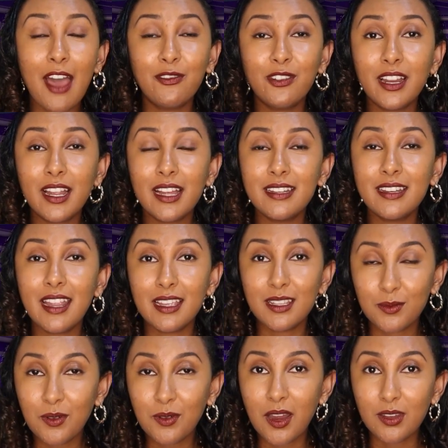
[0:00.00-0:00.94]
African
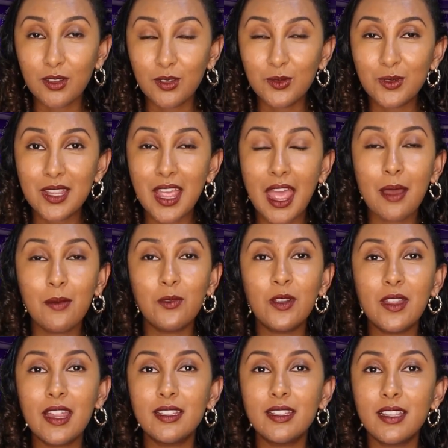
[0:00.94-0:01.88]
Diaspora News. I am
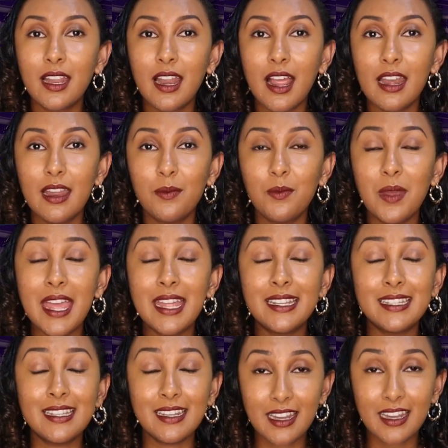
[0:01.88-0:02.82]
Wongel Zelalem and
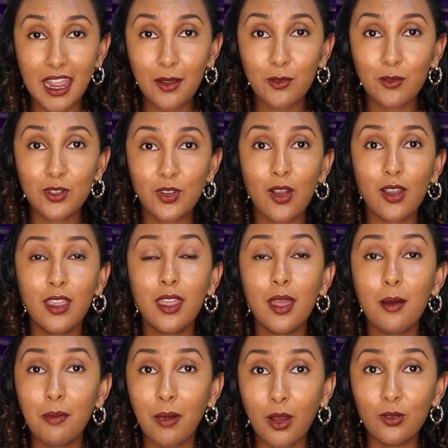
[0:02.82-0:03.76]
today we're talking
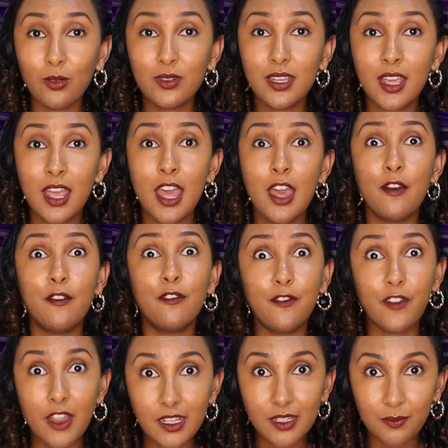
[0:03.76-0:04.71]
about
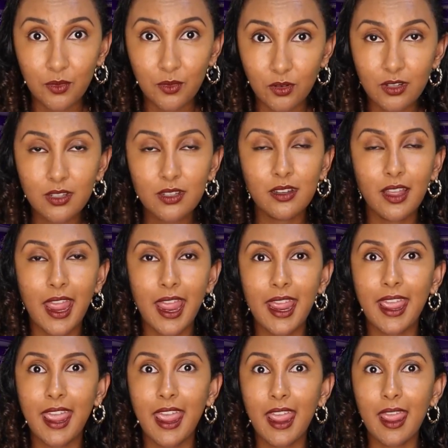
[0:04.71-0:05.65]
Facebook,
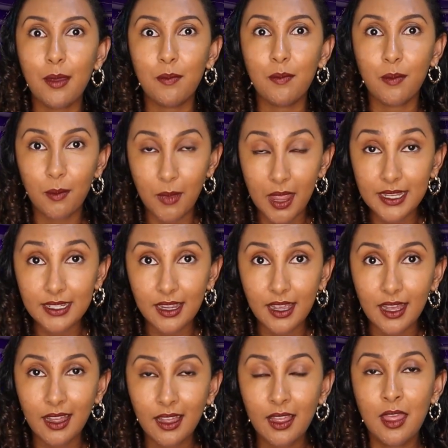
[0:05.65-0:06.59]
aka
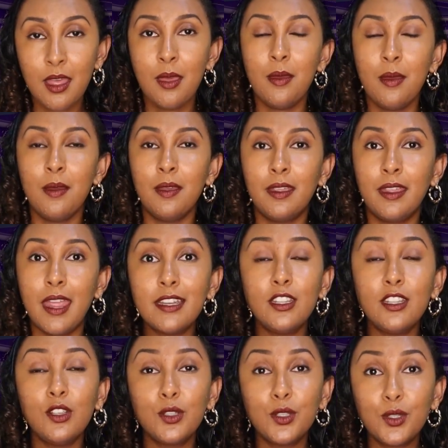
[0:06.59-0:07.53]
Meta,
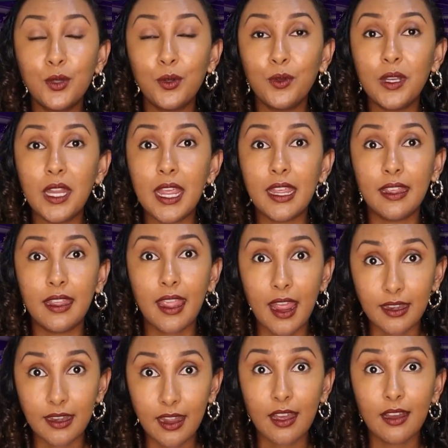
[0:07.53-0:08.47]
getting sued in
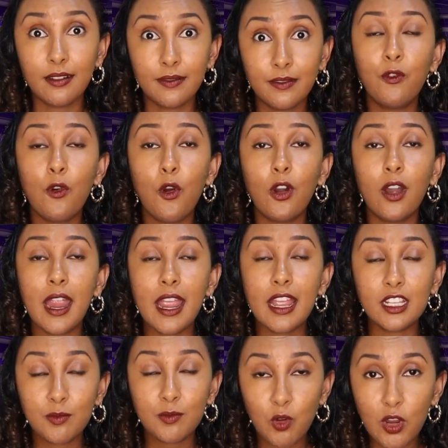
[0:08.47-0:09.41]
Kenya for
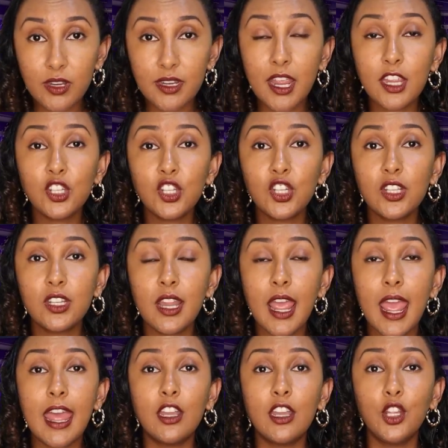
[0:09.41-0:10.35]
exploitation
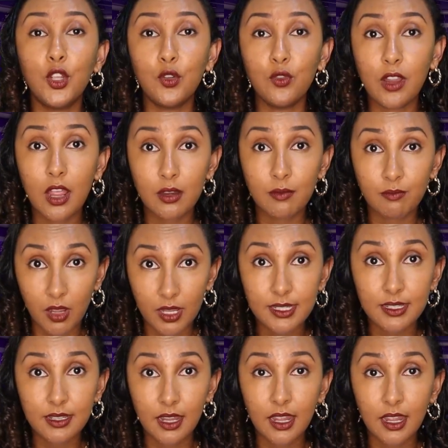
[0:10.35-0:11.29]
and union
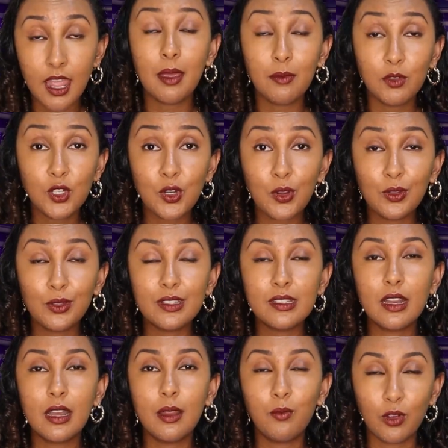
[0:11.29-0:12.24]
busting. Let me show you this
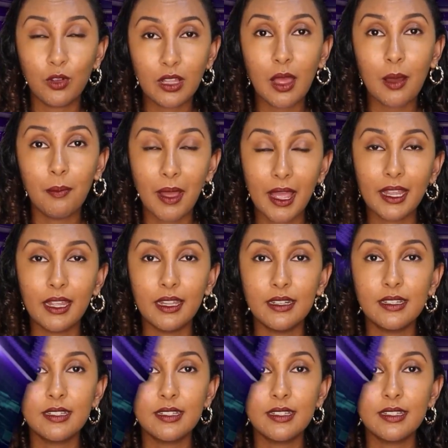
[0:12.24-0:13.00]
clip, we'll come back and